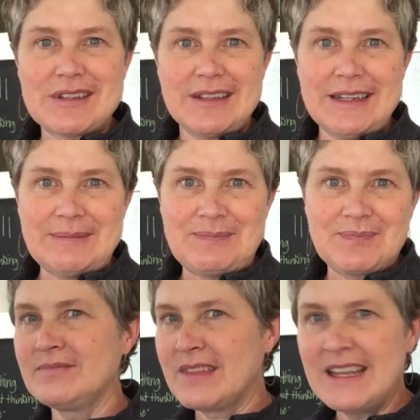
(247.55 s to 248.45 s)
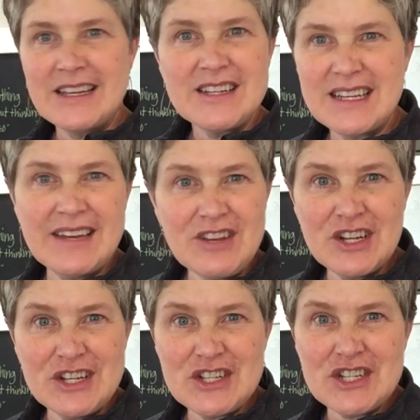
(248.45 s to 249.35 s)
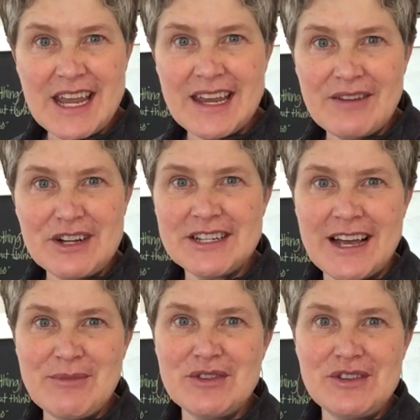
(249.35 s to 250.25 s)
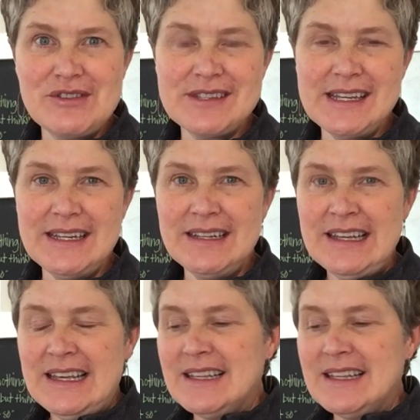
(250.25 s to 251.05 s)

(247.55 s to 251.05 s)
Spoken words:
clean. Give it a good shake every time you use it.